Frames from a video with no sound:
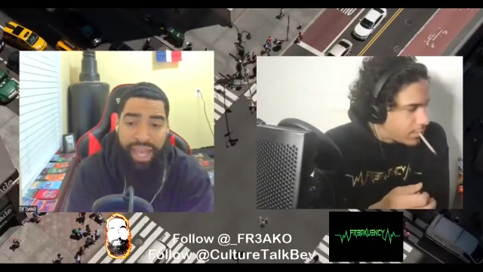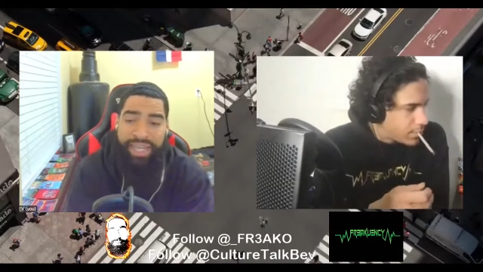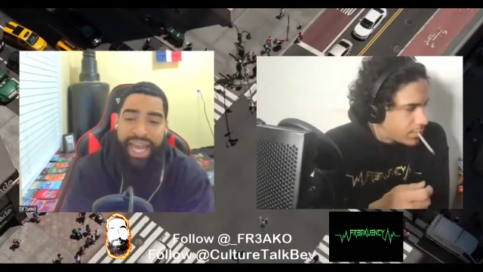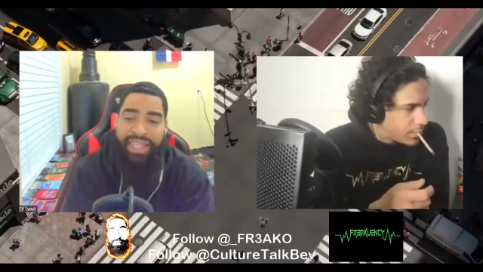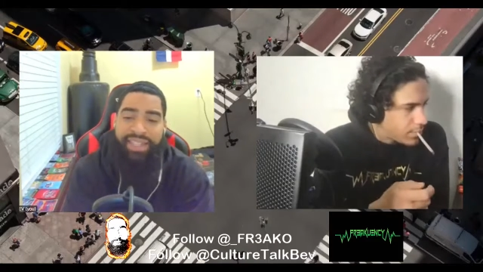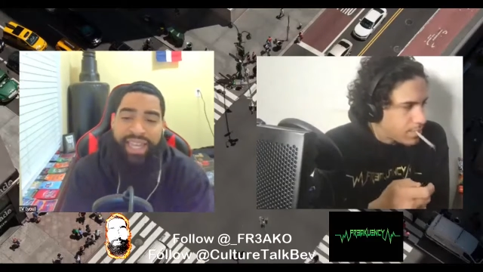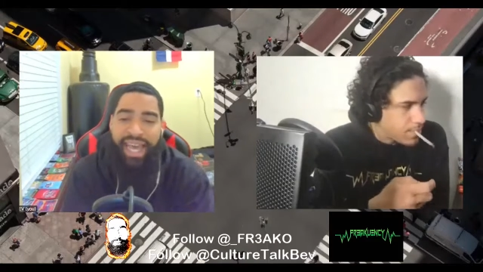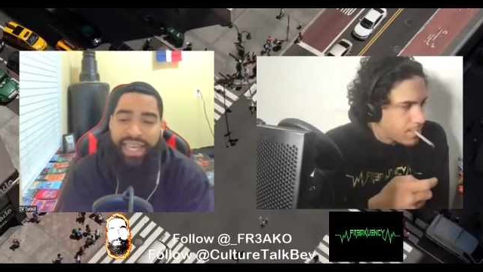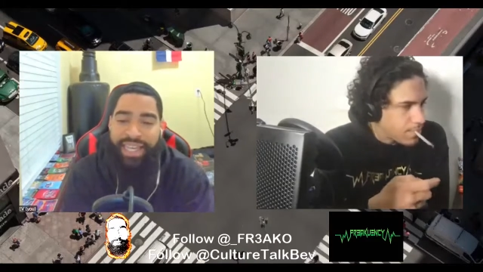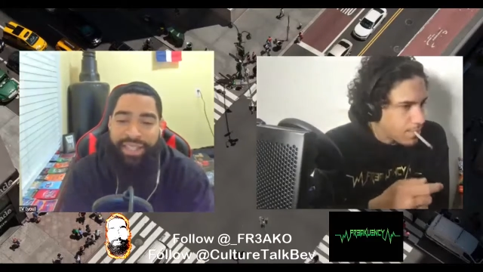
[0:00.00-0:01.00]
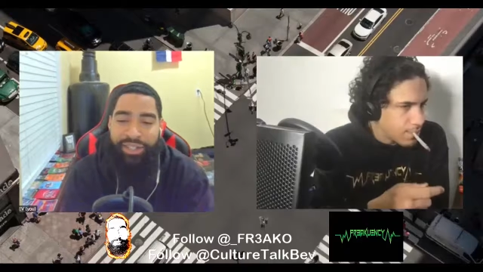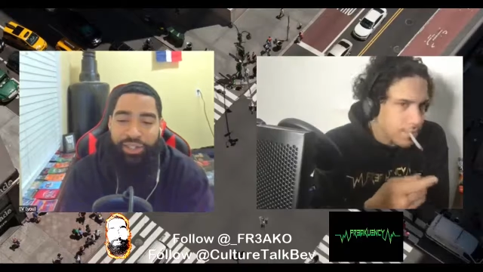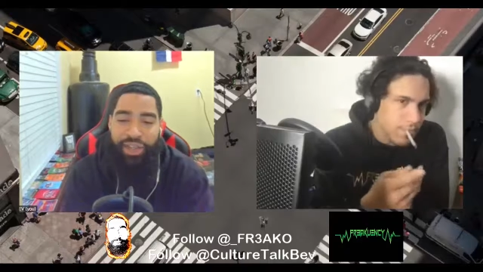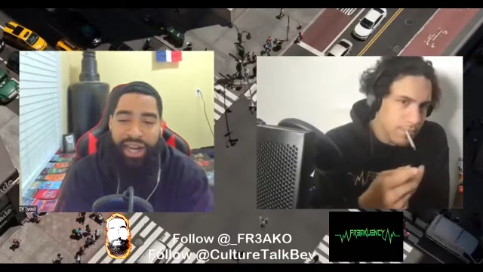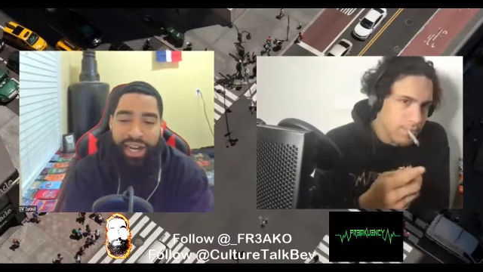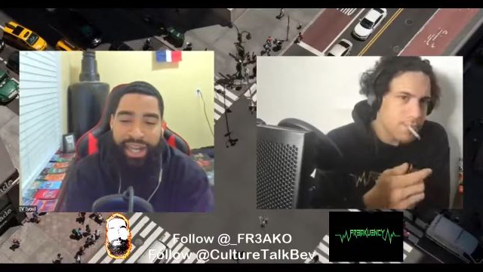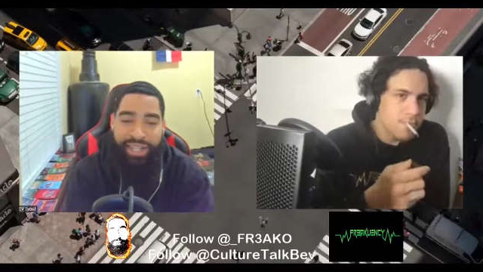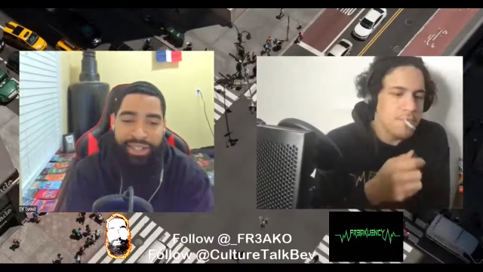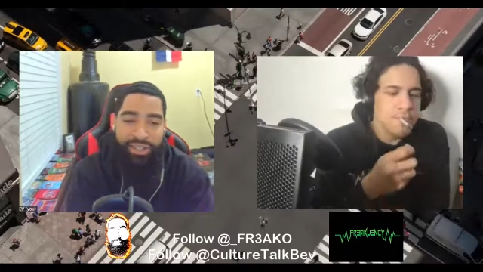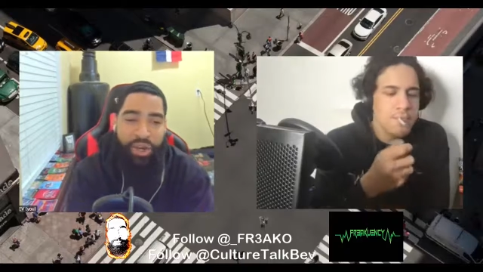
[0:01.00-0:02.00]
Speaker 1: not to like try to like
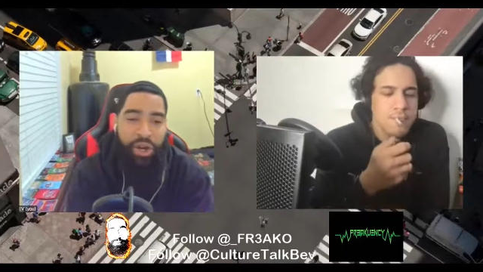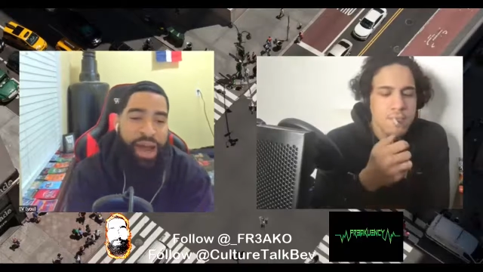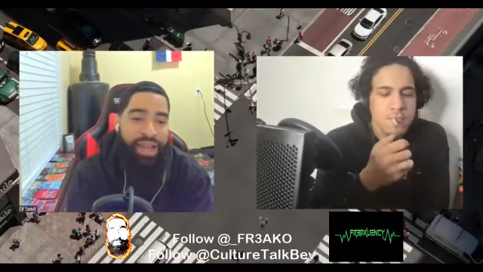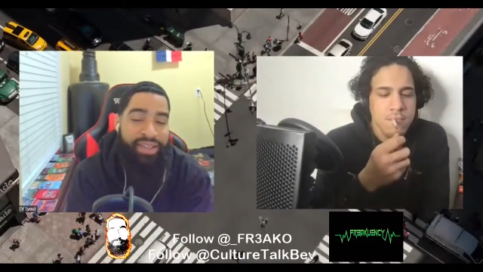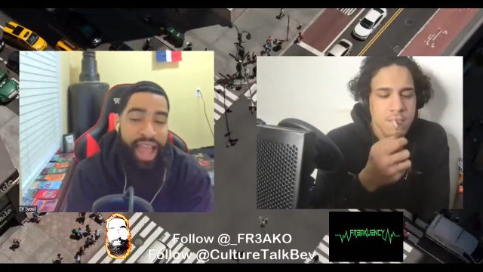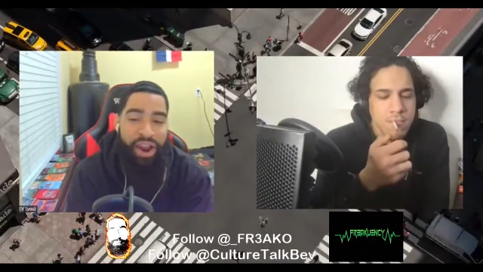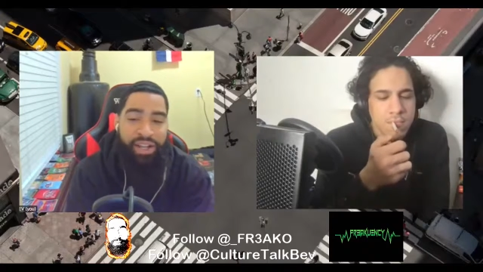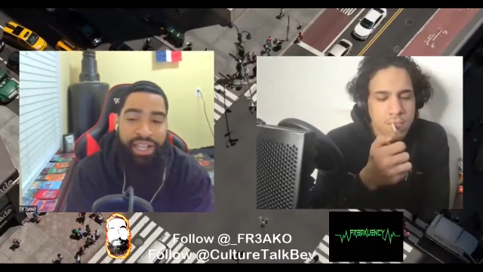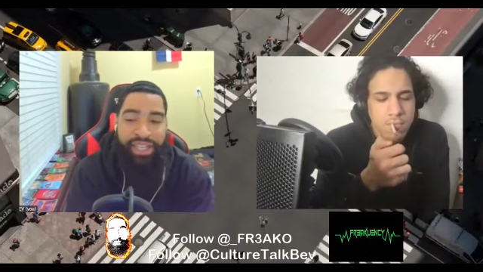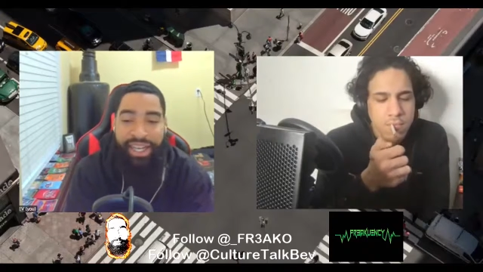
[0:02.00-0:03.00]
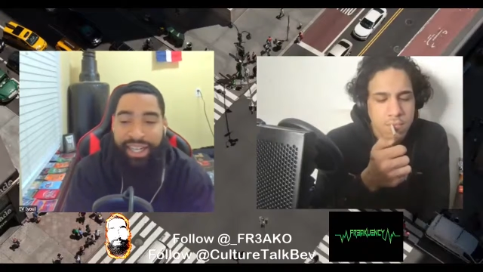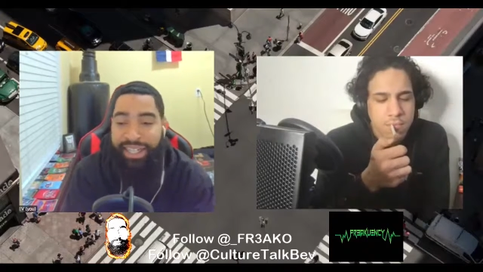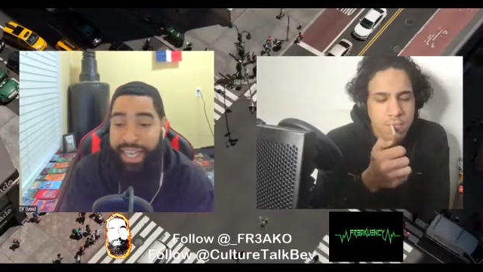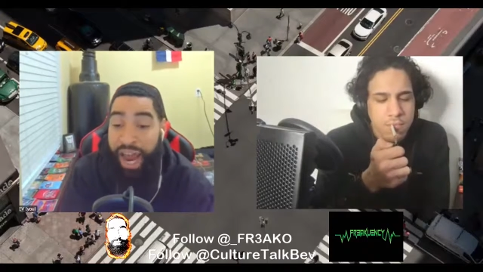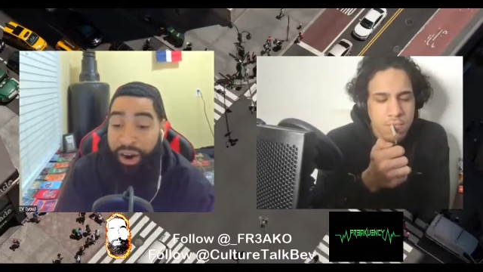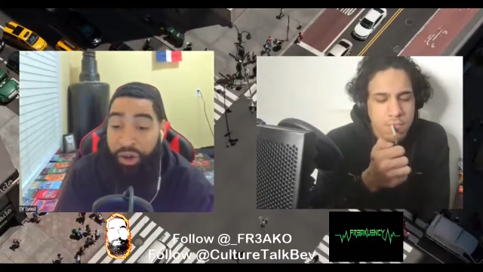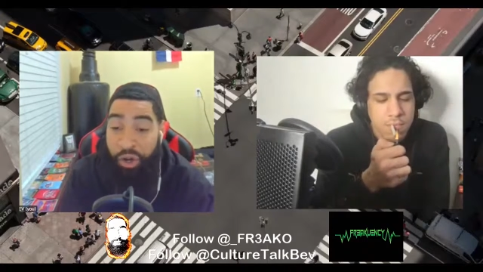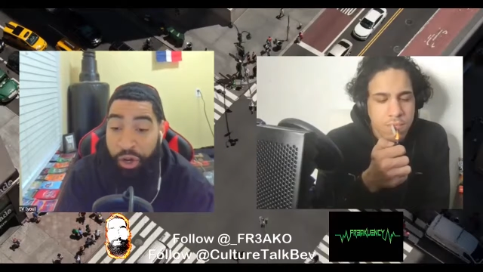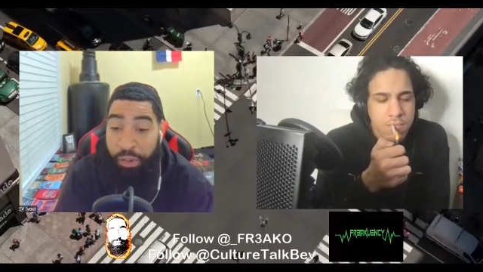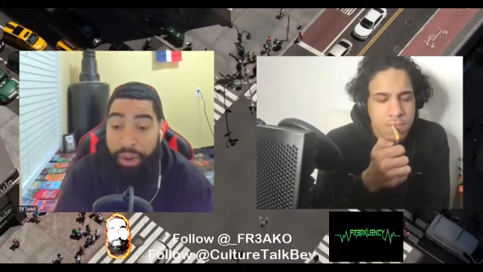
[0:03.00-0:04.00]
talk about his character at the end of the day. I don't know
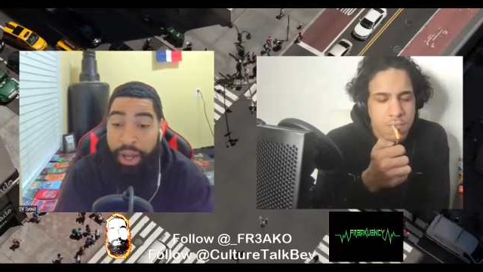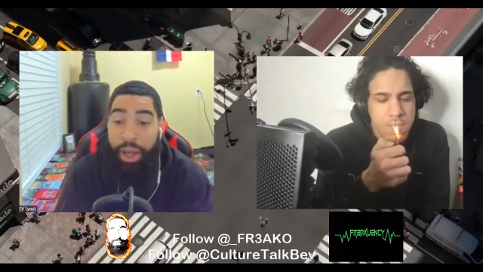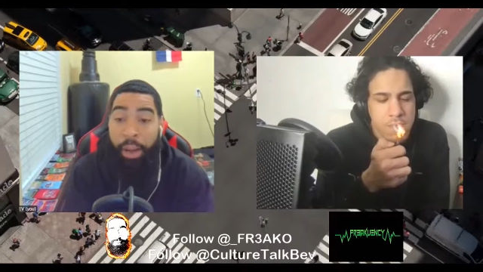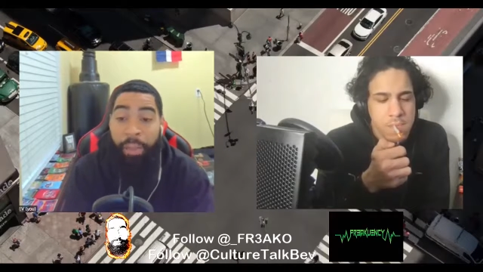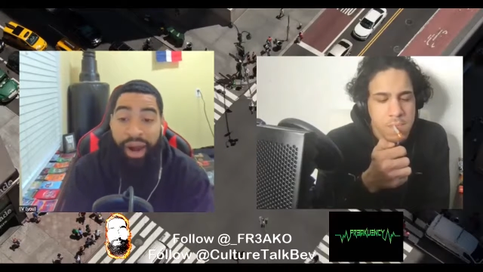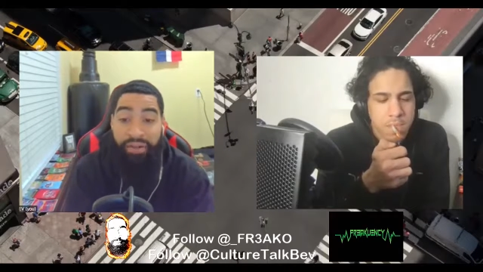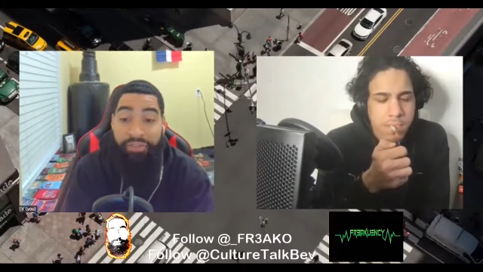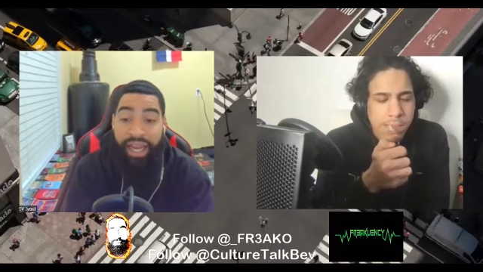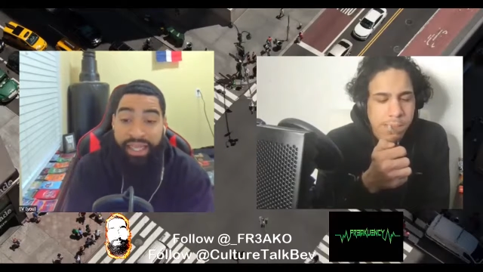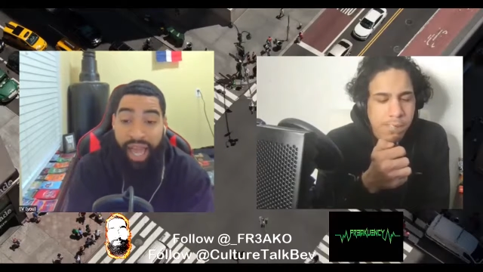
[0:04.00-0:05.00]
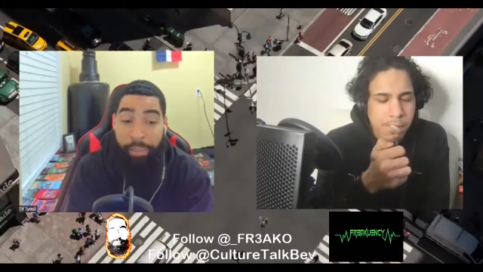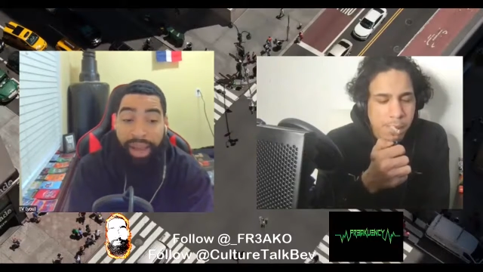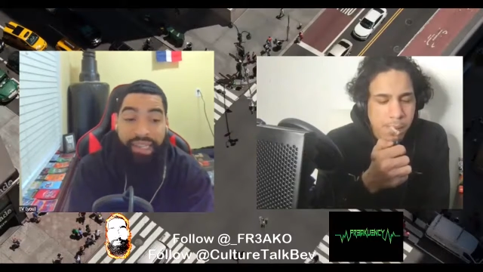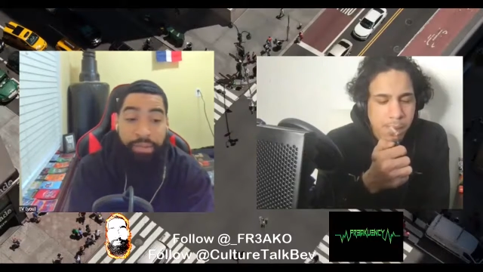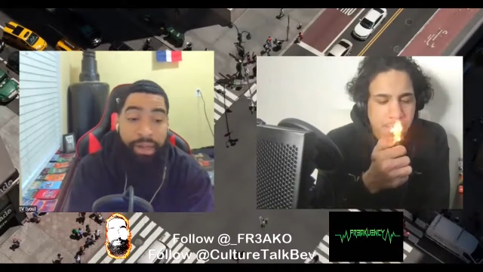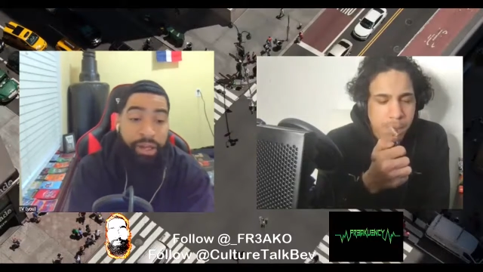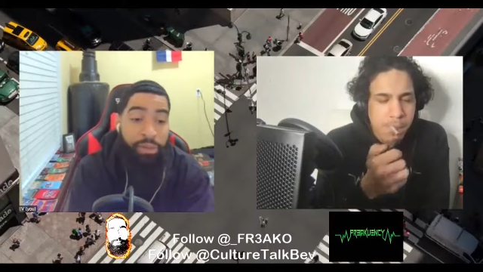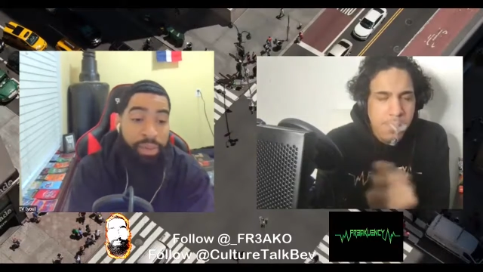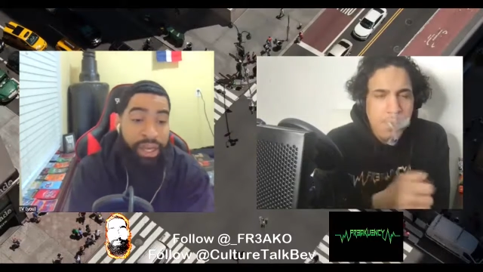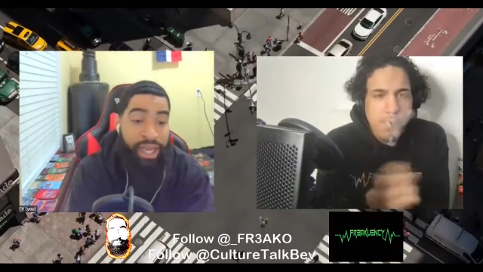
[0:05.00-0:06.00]
him, but I feel like that makes him a little
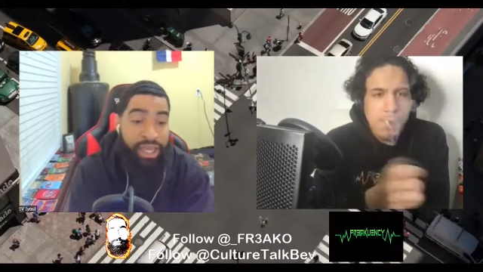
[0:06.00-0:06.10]
bit like